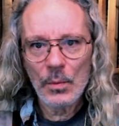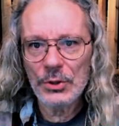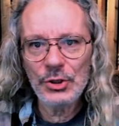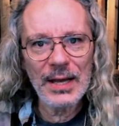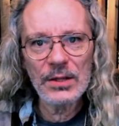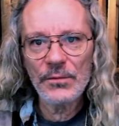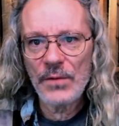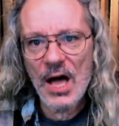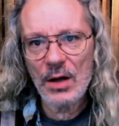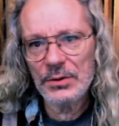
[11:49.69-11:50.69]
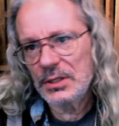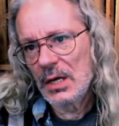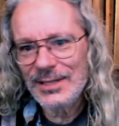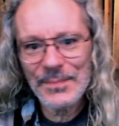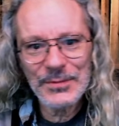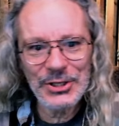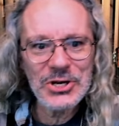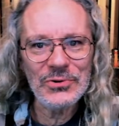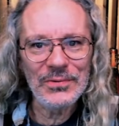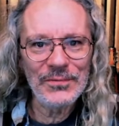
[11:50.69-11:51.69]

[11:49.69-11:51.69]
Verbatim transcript: Once you get the files, it's up to you.